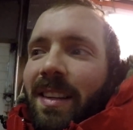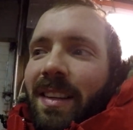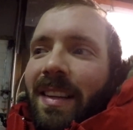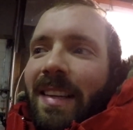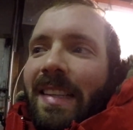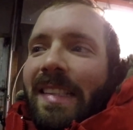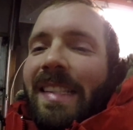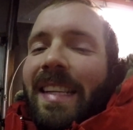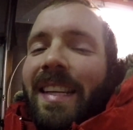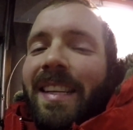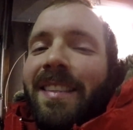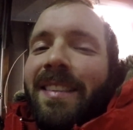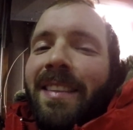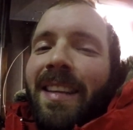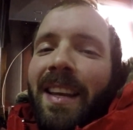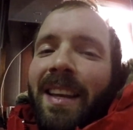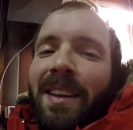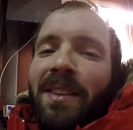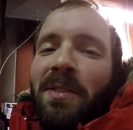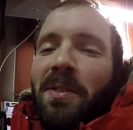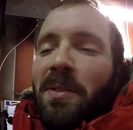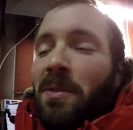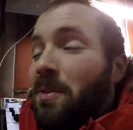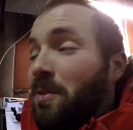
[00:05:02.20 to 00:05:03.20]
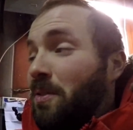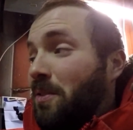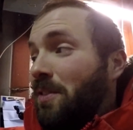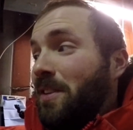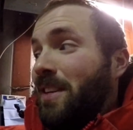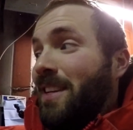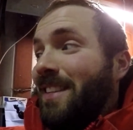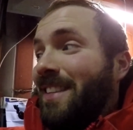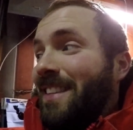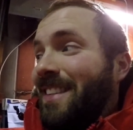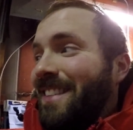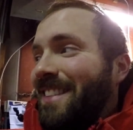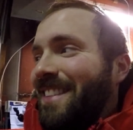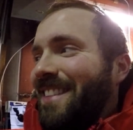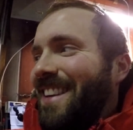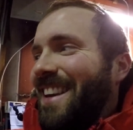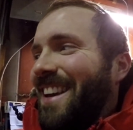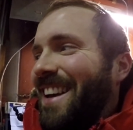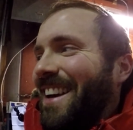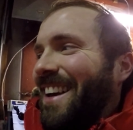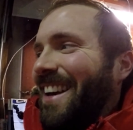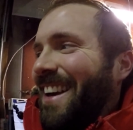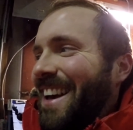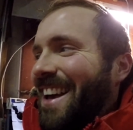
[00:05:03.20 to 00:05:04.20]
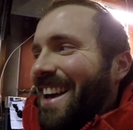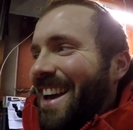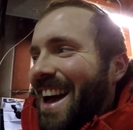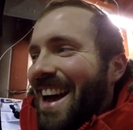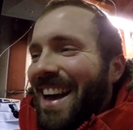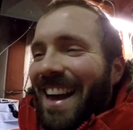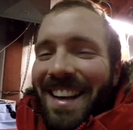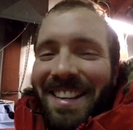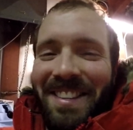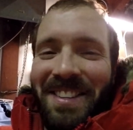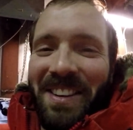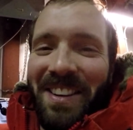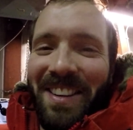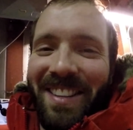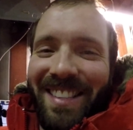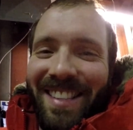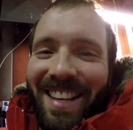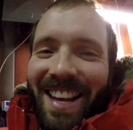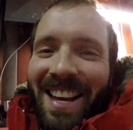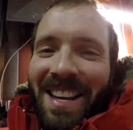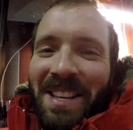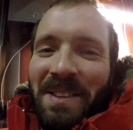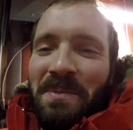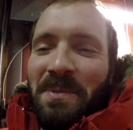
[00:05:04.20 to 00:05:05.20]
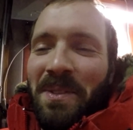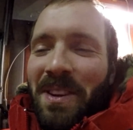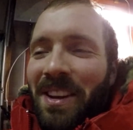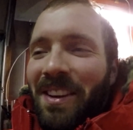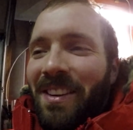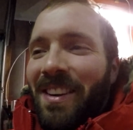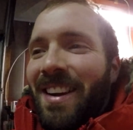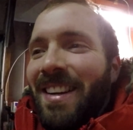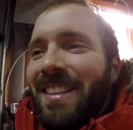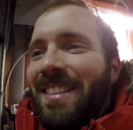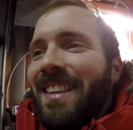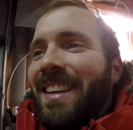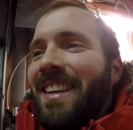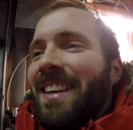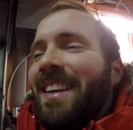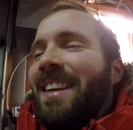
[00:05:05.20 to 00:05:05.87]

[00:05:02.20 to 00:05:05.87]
16 total seasons. I guess you could say it's pretty crazy.